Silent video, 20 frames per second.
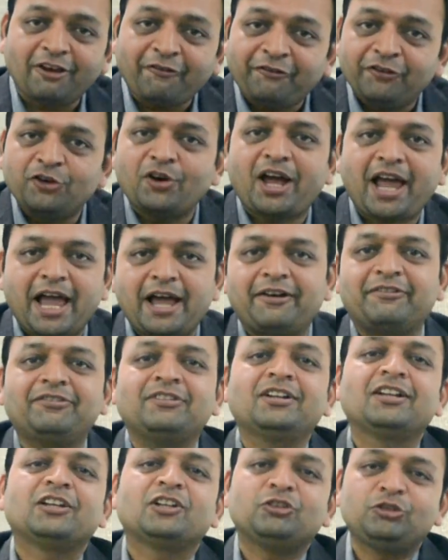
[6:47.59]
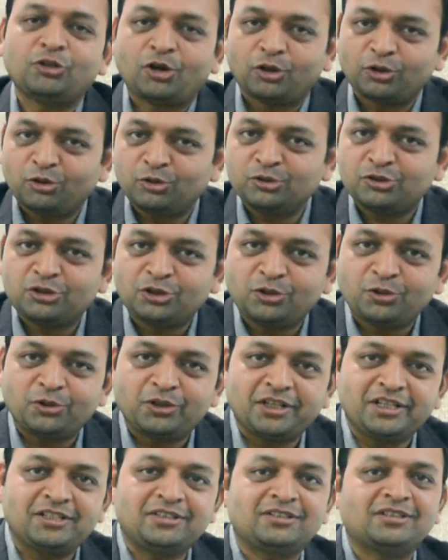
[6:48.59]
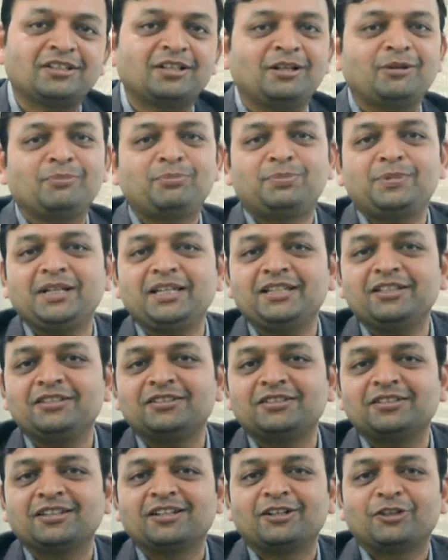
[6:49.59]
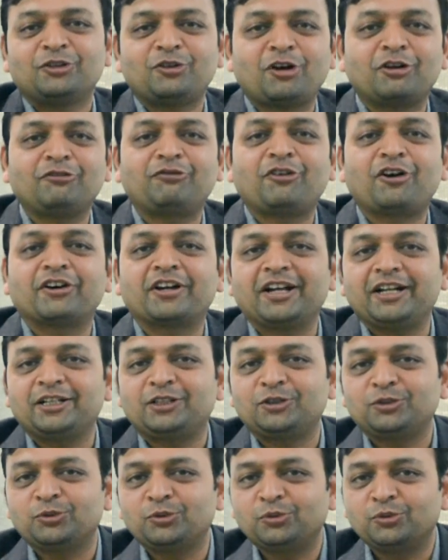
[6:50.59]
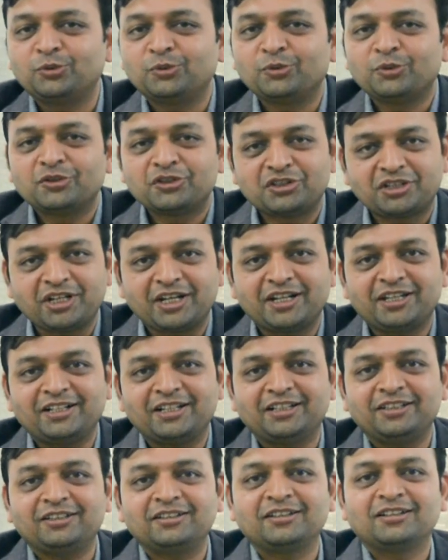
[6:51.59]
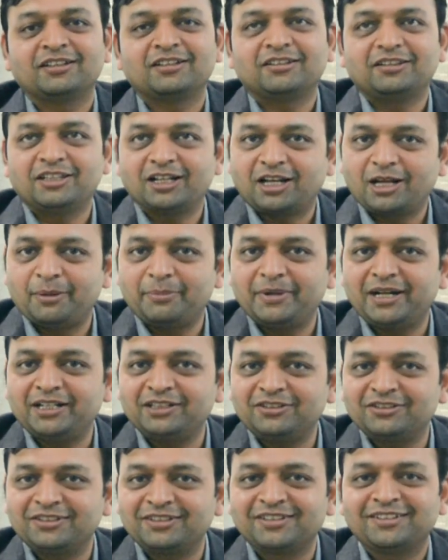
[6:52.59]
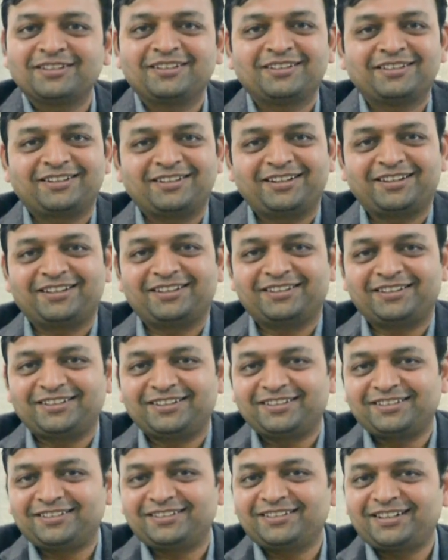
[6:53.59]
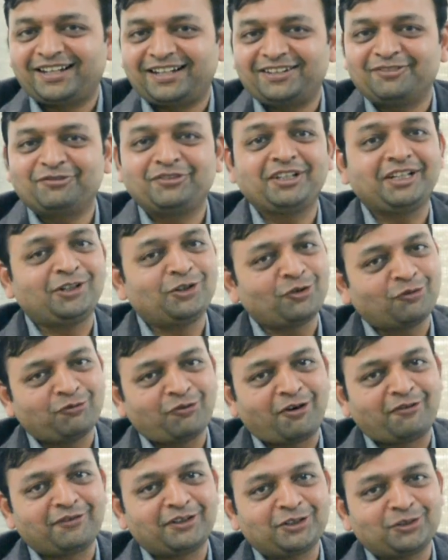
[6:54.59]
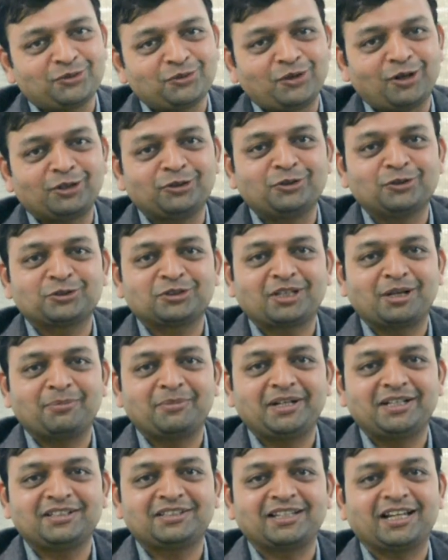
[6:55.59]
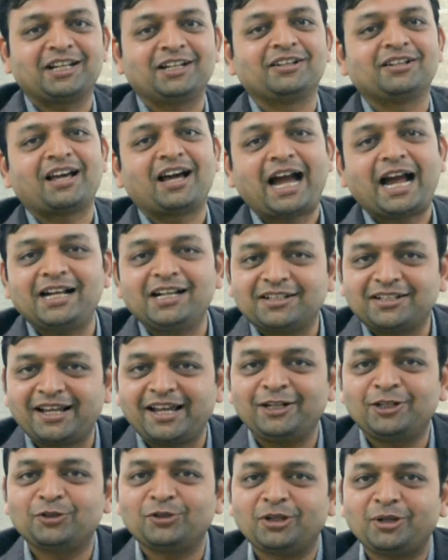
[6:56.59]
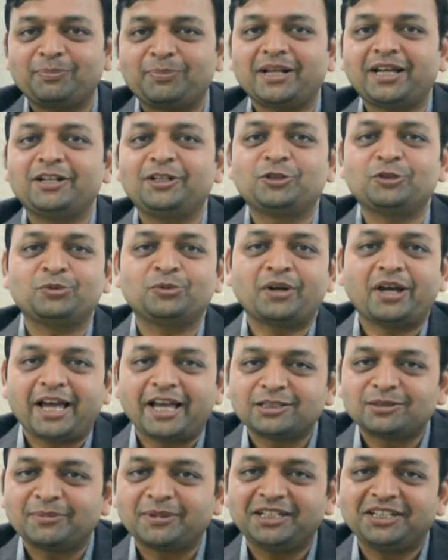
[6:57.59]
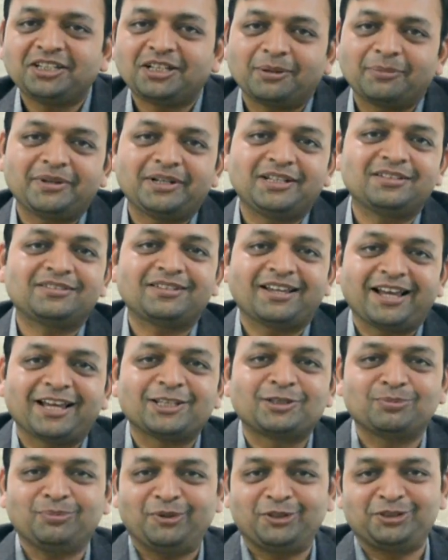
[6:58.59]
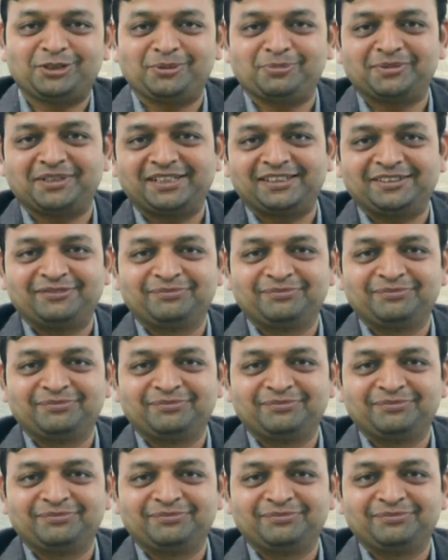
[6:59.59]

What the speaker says: If you have your own stories, please don't forget to share in the comments. We look forward to all those comments, and I'll try to reply to as many comments as possible.